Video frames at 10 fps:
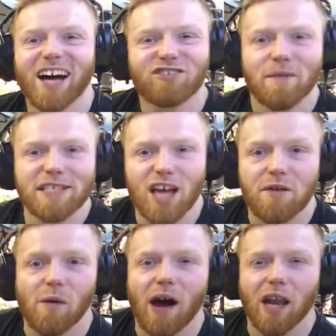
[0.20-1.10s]
Hi drummers,
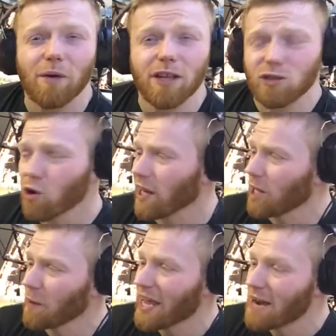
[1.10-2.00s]
hope you're well. I'm going to talk a
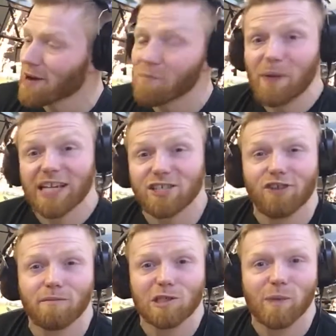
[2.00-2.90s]
little bit here about bass
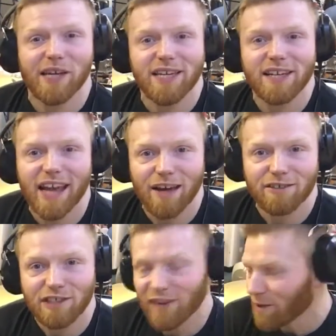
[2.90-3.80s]
drum speed and how
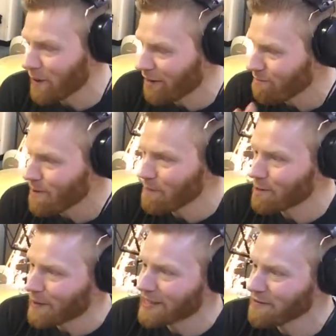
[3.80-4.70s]
to develop it from my
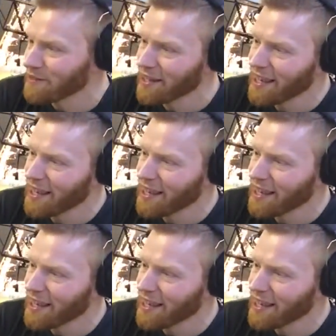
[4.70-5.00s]
perspective.